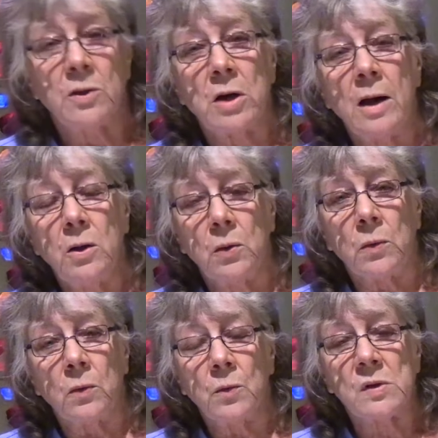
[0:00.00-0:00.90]
John
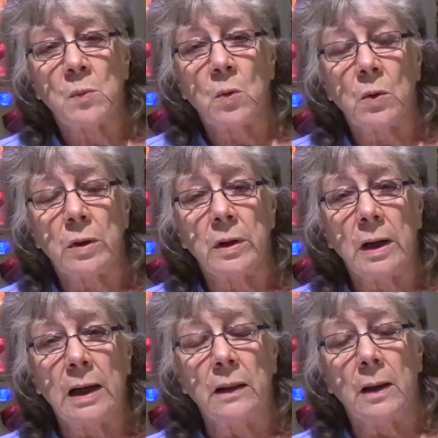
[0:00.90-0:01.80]
Newton was
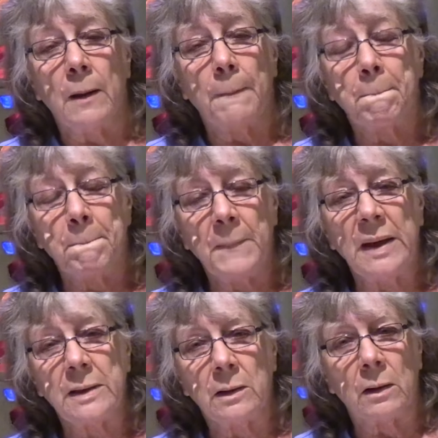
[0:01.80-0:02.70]
born in the
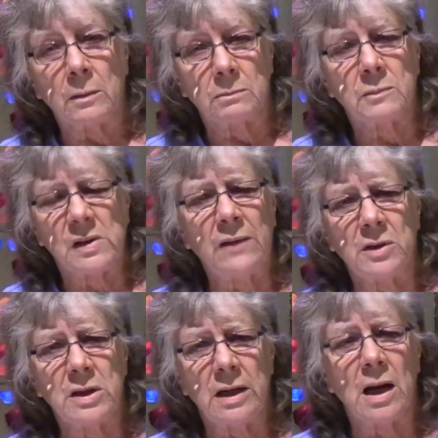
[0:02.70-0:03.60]
middle
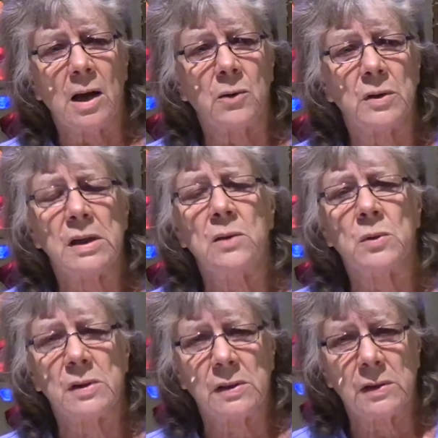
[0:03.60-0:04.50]
1700s. He
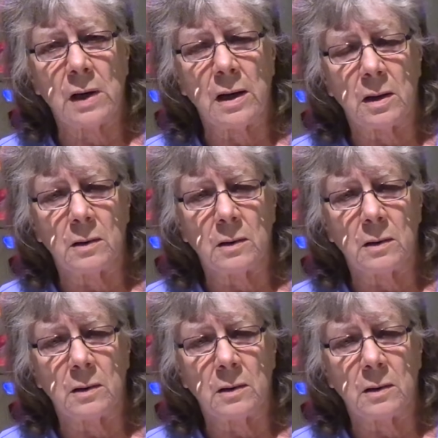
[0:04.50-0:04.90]
was